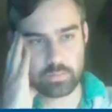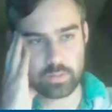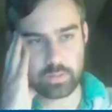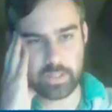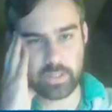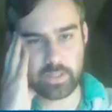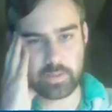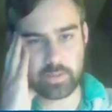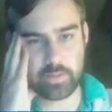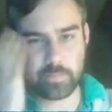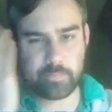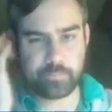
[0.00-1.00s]
Like,
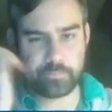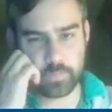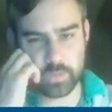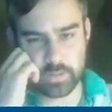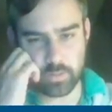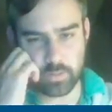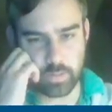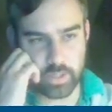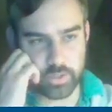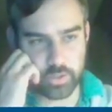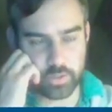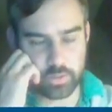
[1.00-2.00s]
there's no
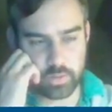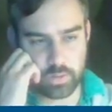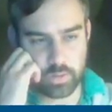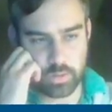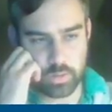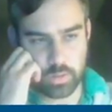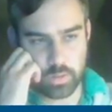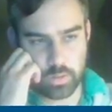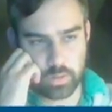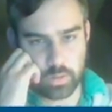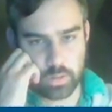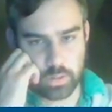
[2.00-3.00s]
rush.
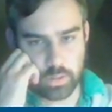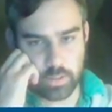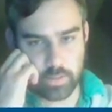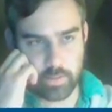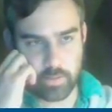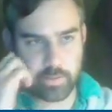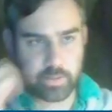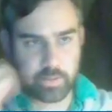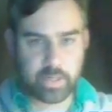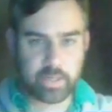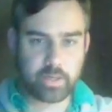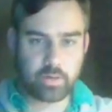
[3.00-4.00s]
And
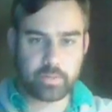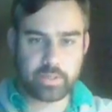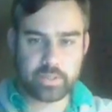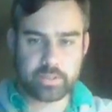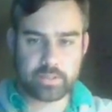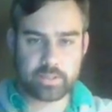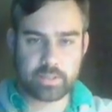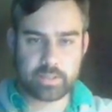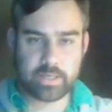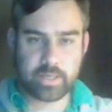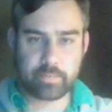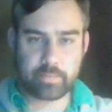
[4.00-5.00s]
I can always
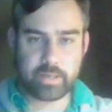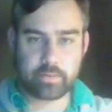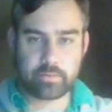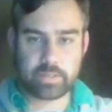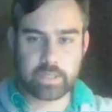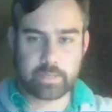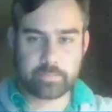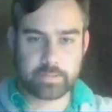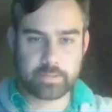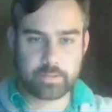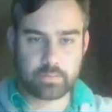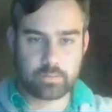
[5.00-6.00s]
attack back with
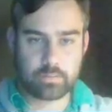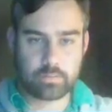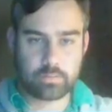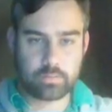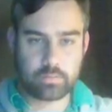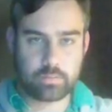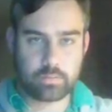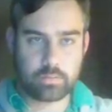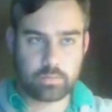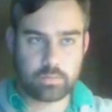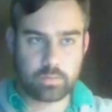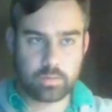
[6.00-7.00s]
snaps.
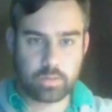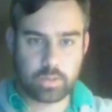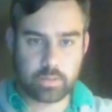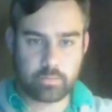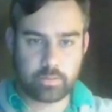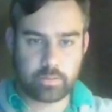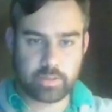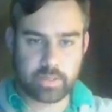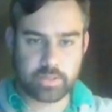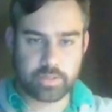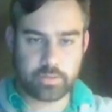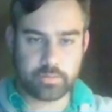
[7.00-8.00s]
I'm going to
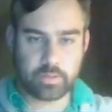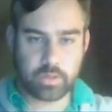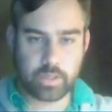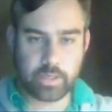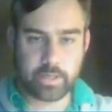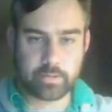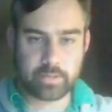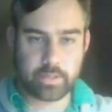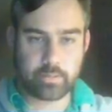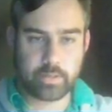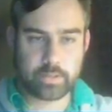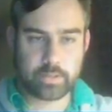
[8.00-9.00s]
actually use the Lighthouse
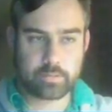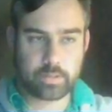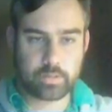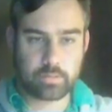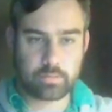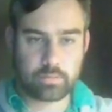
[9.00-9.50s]
that way as well.